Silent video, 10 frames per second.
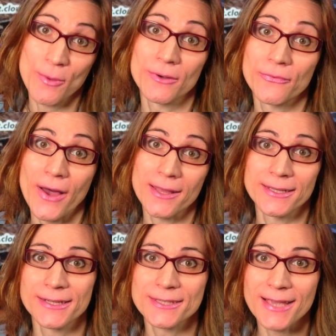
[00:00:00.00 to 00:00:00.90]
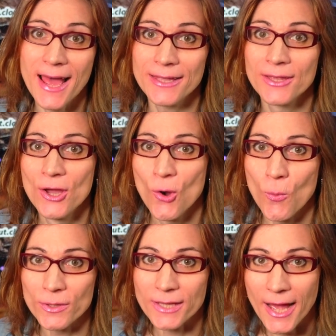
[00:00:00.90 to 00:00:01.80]
I will finally decide
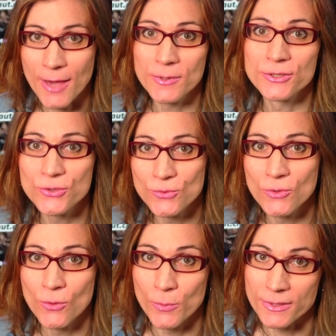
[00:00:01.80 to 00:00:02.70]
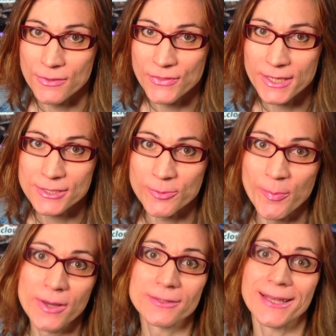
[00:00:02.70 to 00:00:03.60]
what I will do with this
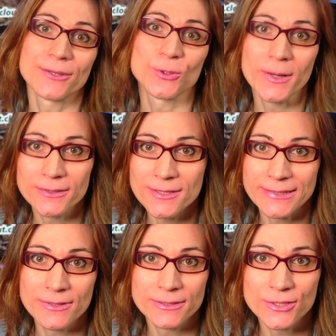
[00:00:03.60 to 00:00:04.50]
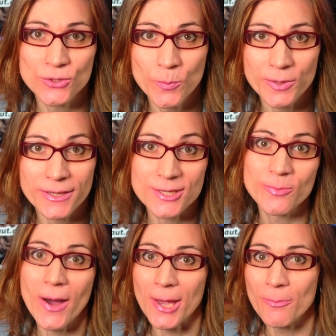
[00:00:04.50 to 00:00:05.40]
build, and twenty seventy Super
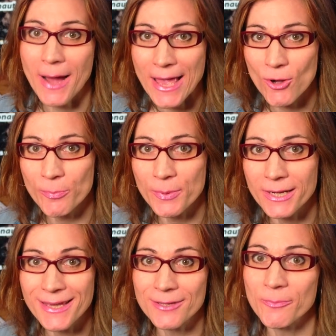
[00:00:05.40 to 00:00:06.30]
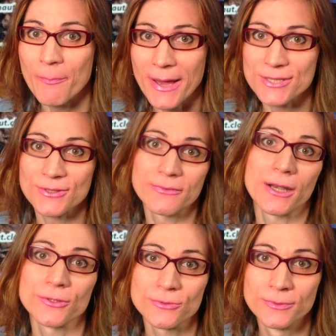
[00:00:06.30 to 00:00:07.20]
is by my opinion best
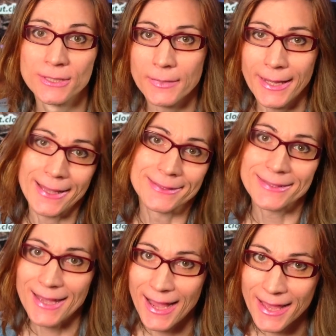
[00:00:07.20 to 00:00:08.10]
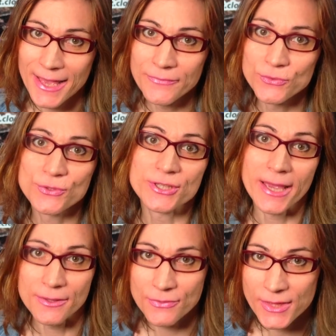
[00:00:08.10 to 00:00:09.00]
value. And I have to
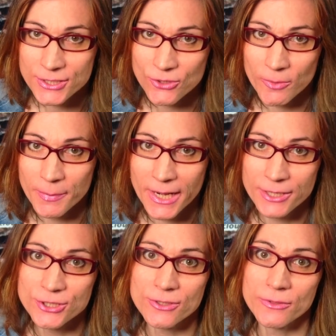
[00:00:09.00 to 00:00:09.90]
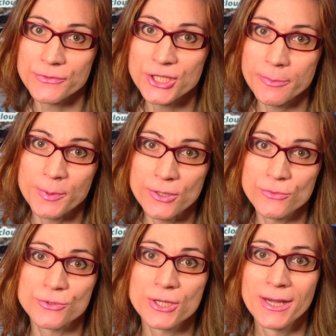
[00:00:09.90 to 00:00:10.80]
say, this combination of G P
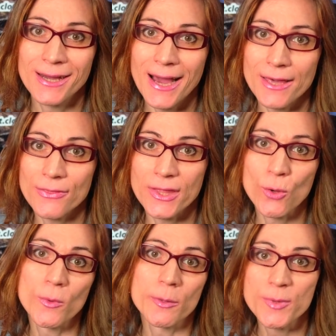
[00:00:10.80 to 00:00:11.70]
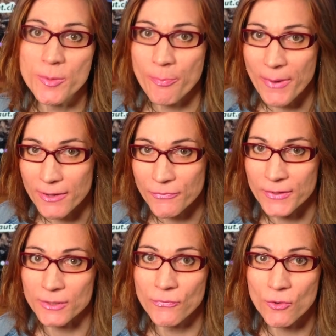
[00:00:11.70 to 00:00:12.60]
Us I think will be
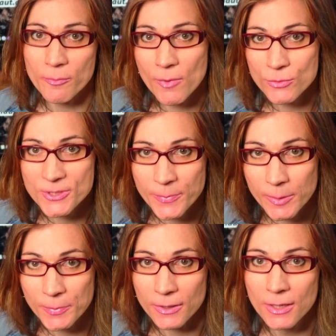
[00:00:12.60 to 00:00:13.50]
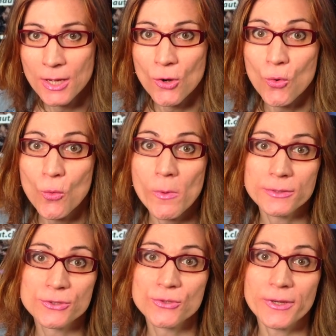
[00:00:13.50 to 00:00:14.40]
perfect for most people who
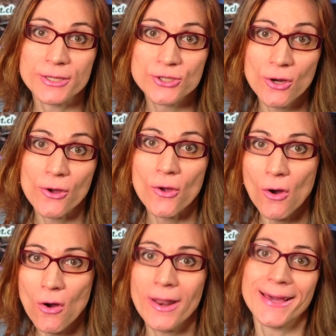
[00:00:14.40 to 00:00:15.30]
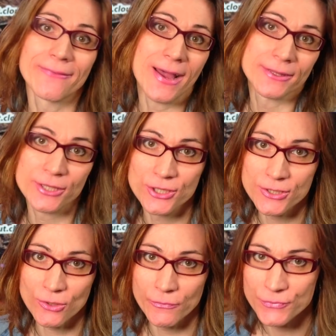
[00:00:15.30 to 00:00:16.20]
want to enjoy all
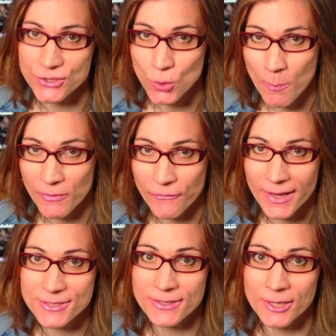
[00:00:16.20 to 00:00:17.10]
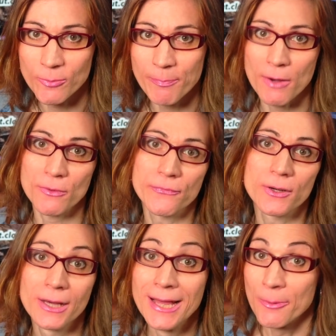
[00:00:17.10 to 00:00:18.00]
advantages of super fast and
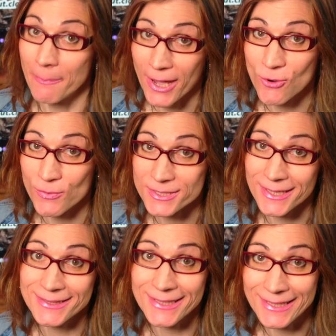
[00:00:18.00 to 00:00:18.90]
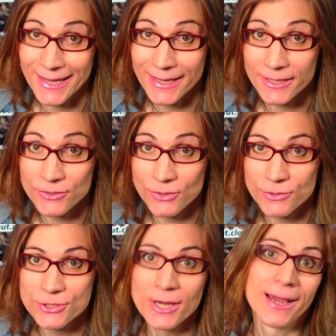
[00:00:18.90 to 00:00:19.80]
powerful macOS Catalina
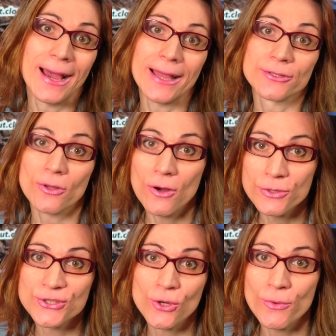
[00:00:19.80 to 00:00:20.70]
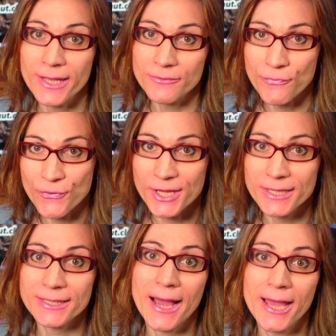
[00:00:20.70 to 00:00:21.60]
Hackintosh and also in
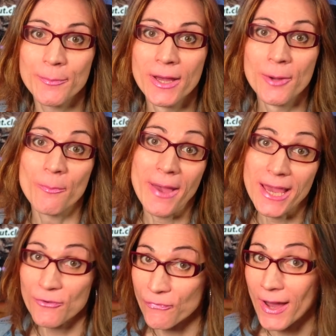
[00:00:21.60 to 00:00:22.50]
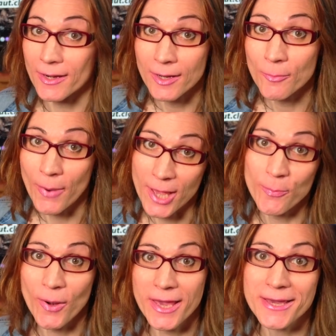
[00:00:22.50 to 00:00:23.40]
free time make fun by
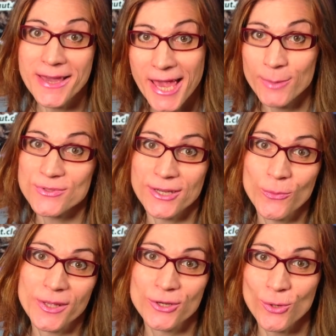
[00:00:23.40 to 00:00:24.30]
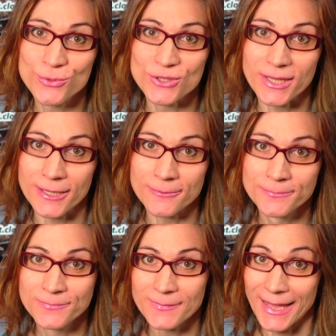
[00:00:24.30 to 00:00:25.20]
playing games in Windows ten.
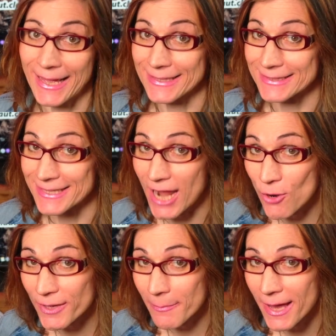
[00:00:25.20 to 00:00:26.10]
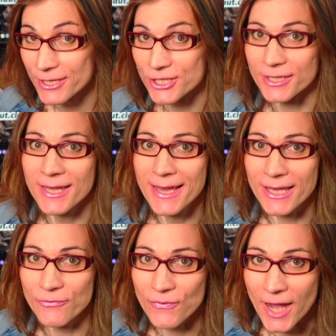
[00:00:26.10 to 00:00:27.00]
And now imagine
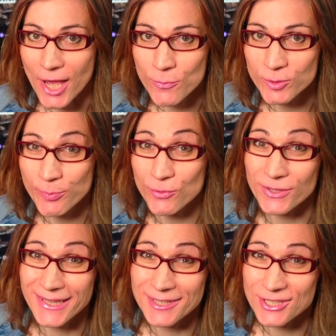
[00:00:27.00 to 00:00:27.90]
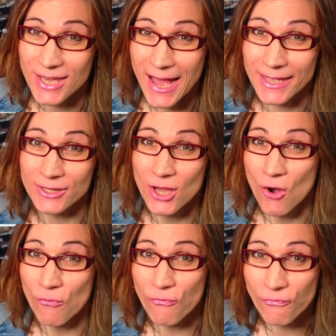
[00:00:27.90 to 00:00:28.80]
if I would put inside
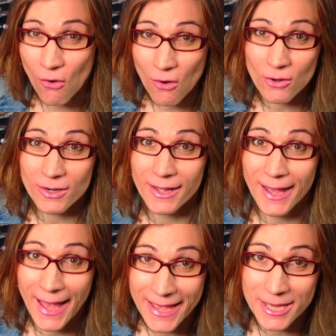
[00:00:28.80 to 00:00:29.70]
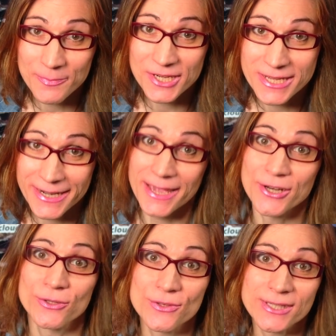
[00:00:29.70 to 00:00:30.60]
four A M D
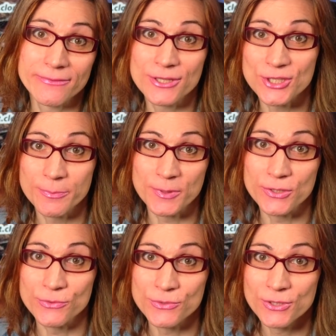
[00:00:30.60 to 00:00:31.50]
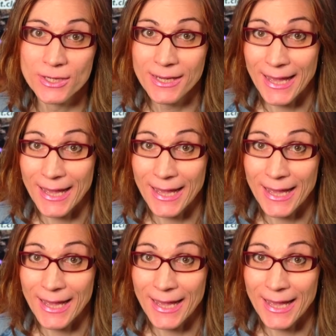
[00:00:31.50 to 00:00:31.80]
Radeon seven G P Us.